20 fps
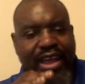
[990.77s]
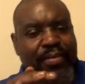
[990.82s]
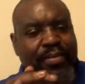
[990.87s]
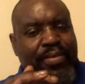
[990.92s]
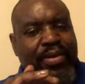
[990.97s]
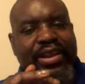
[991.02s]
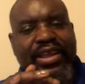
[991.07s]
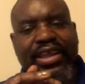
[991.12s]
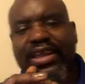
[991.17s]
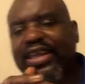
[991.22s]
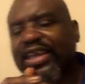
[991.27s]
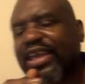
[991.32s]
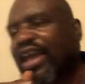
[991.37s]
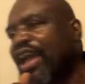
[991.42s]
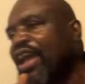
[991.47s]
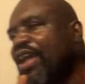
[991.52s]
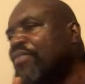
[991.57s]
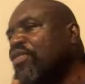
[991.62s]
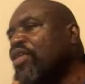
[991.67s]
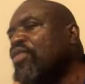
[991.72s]
But he
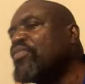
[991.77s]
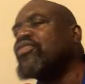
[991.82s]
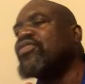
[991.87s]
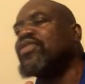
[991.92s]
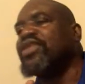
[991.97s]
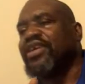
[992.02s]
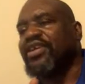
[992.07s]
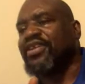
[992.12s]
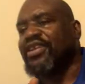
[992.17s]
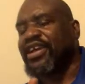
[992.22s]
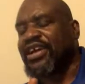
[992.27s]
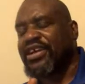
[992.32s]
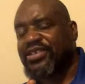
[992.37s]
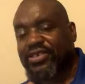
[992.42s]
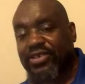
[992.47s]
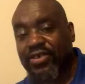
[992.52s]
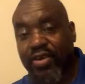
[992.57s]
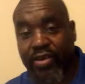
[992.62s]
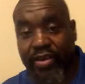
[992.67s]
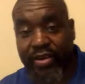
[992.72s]
came up with it
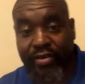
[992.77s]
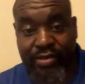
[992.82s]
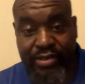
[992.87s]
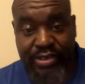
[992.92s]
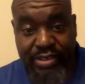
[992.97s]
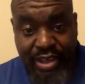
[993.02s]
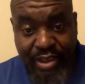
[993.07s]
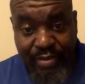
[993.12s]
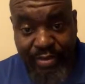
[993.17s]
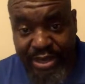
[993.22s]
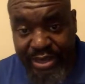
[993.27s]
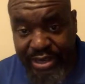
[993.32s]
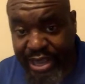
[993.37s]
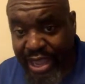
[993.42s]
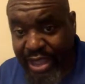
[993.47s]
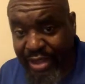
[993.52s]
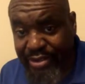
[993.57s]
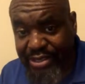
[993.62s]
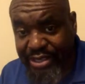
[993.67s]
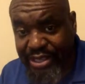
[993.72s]
as Curry was coming
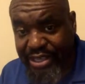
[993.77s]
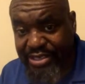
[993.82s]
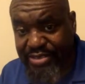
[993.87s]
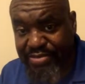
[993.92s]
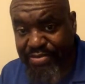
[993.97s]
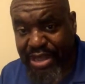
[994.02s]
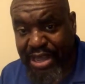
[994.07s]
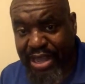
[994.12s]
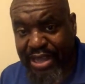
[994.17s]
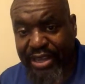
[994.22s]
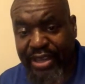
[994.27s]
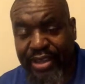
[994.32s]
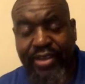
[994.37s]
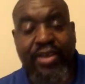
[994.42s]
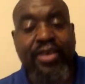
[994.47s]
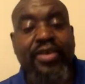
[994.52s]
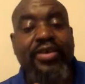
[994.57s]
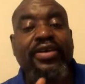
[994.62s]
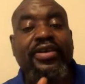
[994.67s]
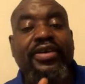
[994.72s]
down to his body,
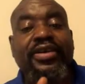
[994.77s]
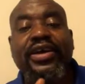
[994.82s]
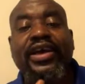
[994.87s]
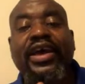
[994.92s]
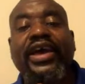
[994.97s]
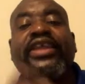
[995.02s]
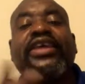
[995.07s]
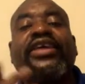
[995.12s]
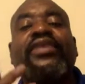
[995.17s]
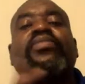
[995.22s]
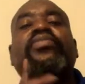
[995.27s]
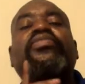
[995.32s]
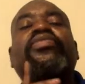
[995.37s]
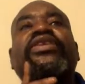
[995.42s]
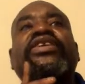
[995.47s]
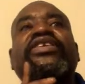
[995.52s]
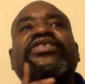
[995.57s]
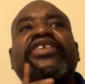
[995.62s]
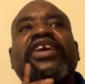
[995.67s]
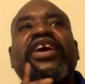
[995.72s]
and he
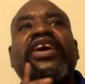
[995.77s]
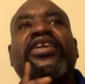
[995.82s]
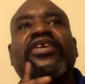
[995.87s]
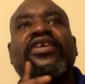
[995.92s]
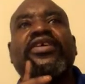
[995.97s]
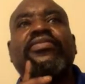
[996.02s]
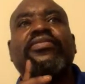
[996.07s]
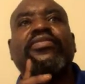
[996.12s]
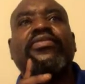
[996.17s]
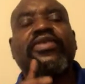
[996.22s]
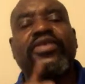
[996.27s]
put his head up.